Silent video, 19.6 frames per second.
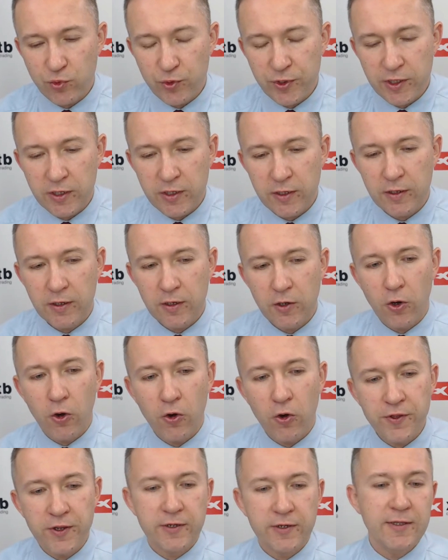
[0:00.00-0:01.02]
week
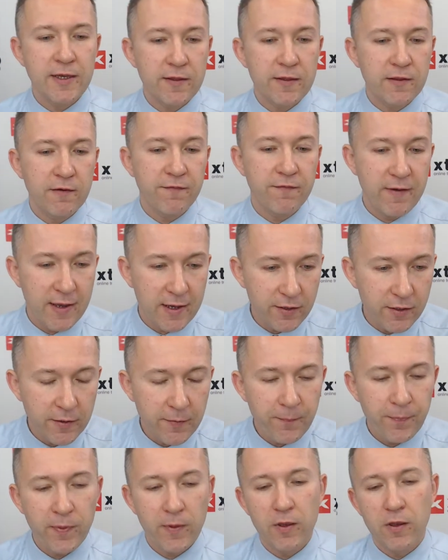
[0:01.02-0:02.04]
other than the Fed,
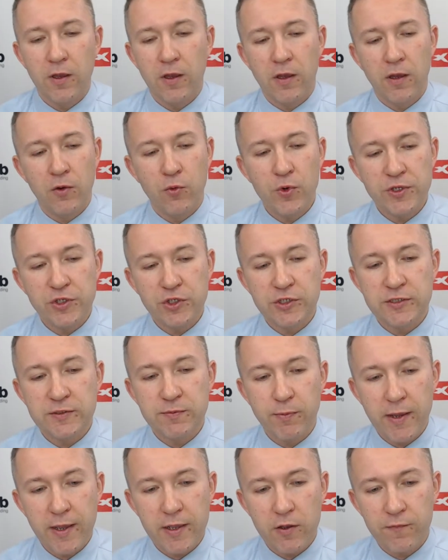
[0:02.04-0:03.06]
which is
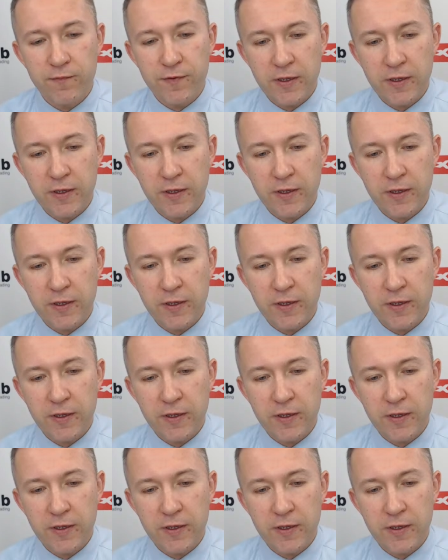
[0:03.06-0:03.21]
Bank of